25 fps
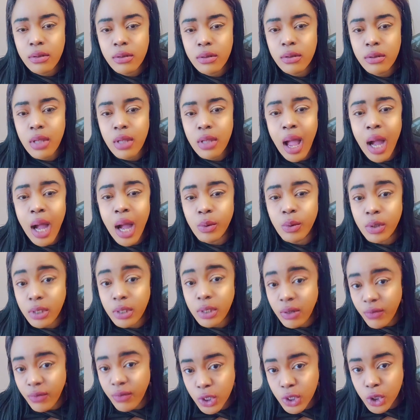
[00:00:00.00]
I will
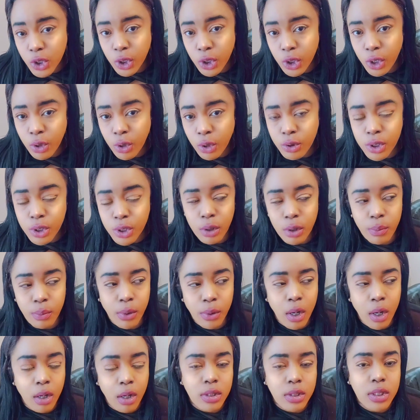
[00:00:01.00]
eventually go to the
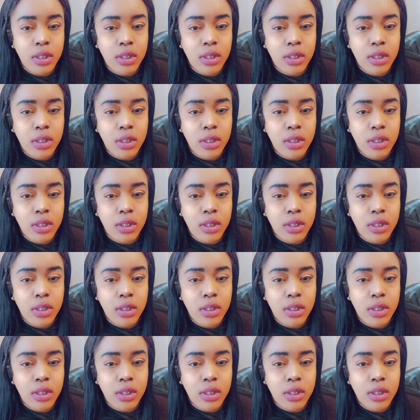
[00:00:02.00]
Bronx.